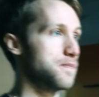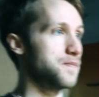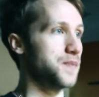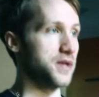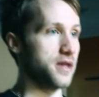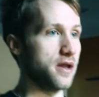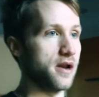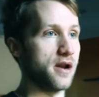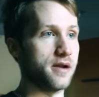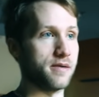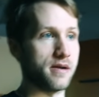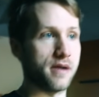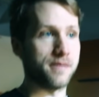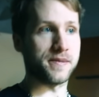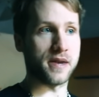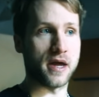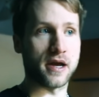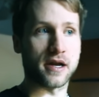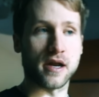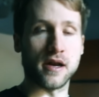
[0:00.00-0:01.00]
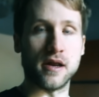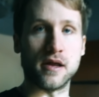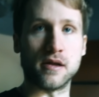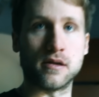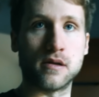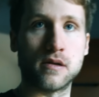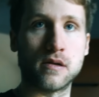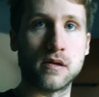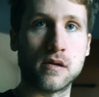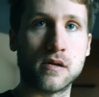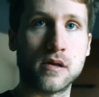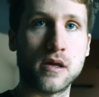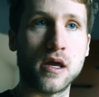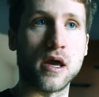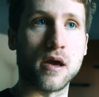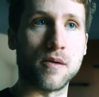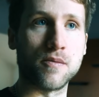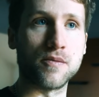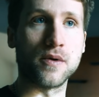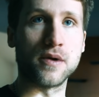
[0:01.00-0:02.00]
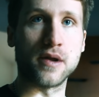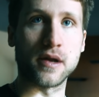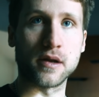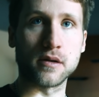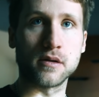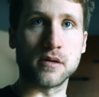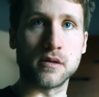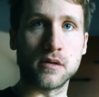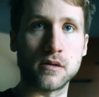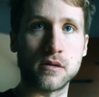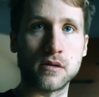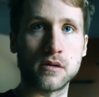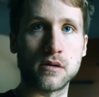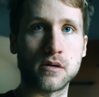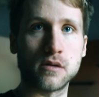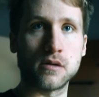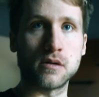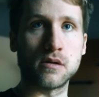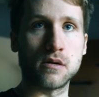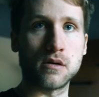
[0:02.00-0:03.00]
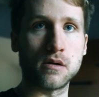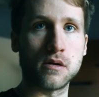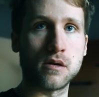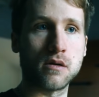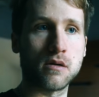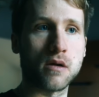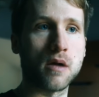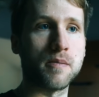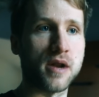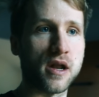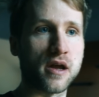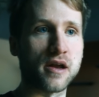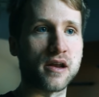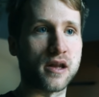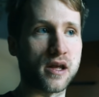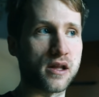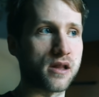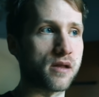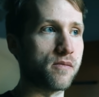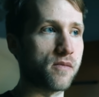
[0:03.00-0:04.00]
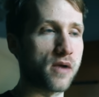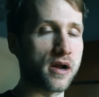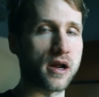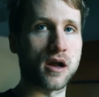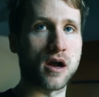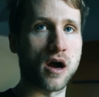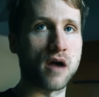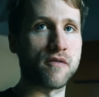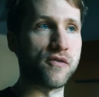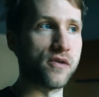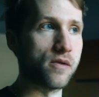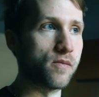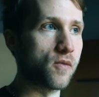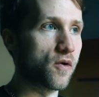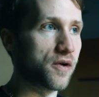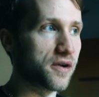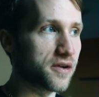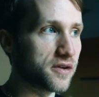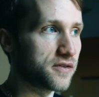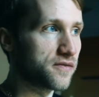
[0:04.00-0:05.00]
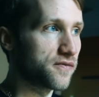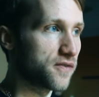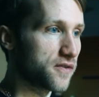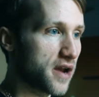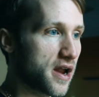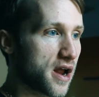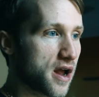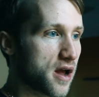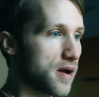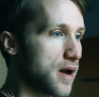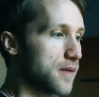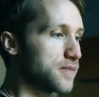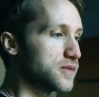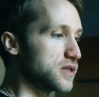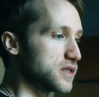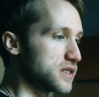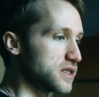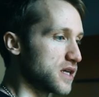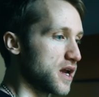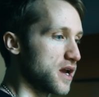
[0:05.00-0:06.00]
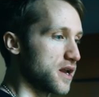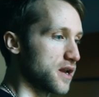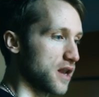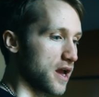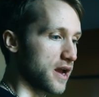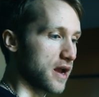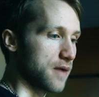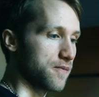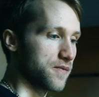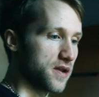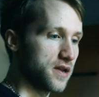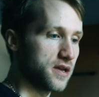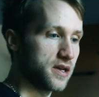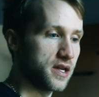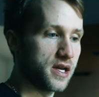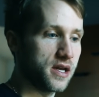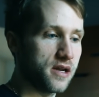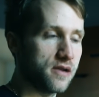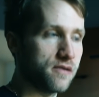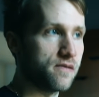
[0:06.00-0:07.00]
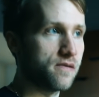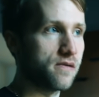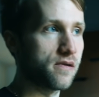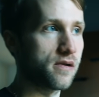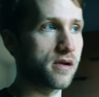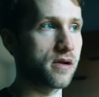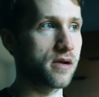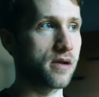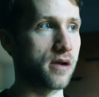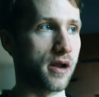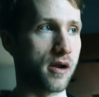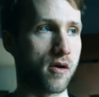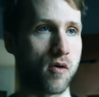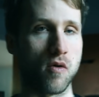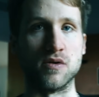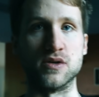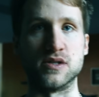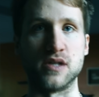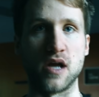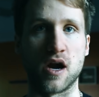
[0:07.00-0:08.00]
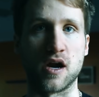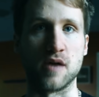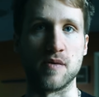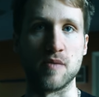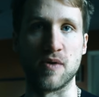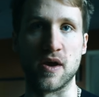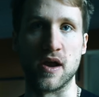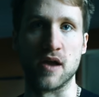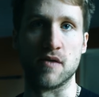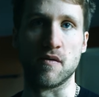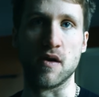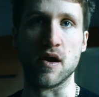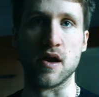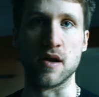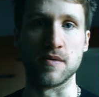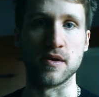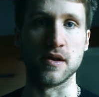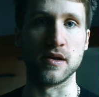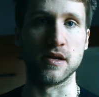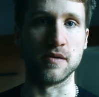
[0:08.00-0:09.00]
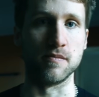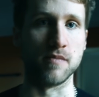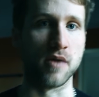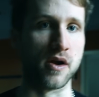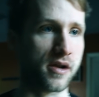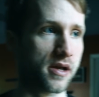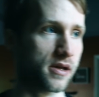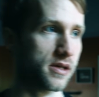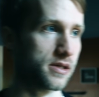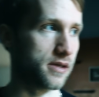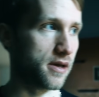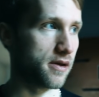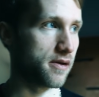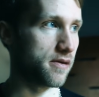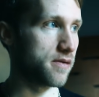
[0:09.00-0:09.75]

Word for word: But then I'm not super getting, convenient. Yeah, but like, I mean, I can get them. I can cover the mortgage for now. I'm just saying, like, I'm gonna need. Like, Corn's not gonna be paying rent. I'm gonna need money. So.